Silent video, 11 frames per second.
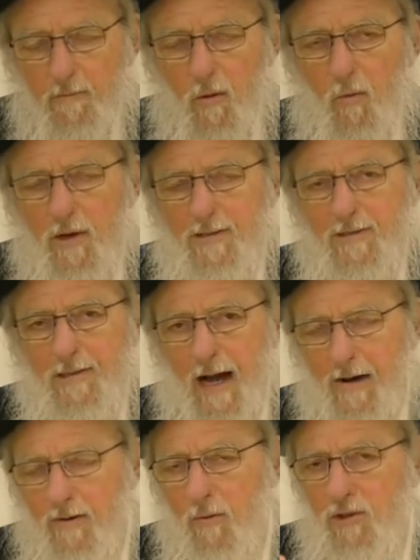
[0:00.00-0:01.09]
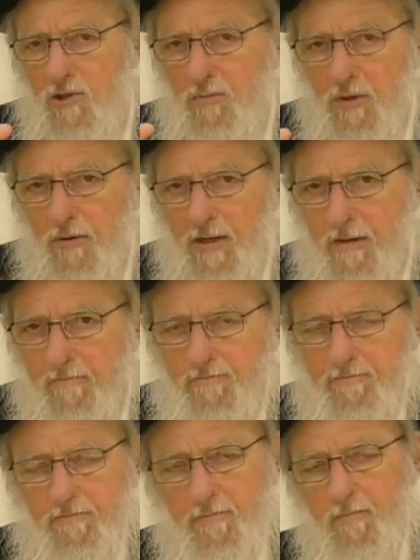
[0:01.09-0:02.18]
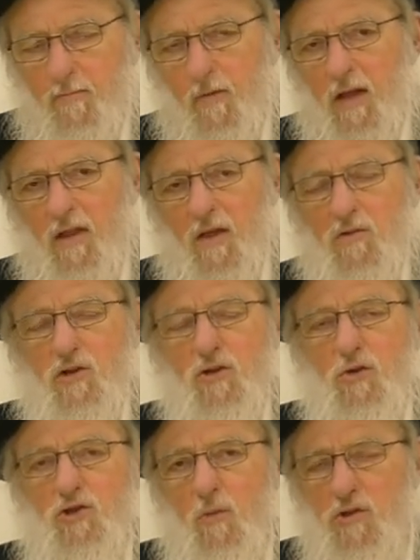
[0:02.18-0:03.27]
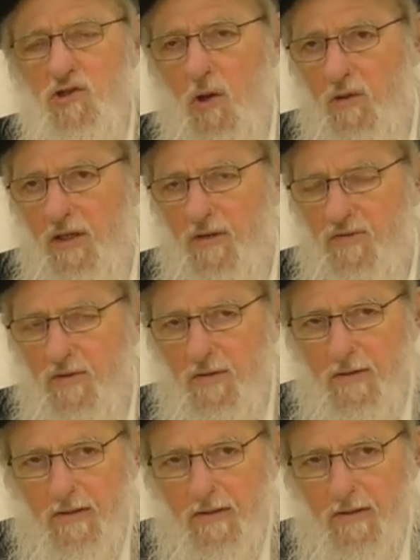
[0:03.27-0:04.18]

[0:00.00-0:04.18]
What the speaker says: One is Tara, which is purity, and the other is Kedusha, which is holiness.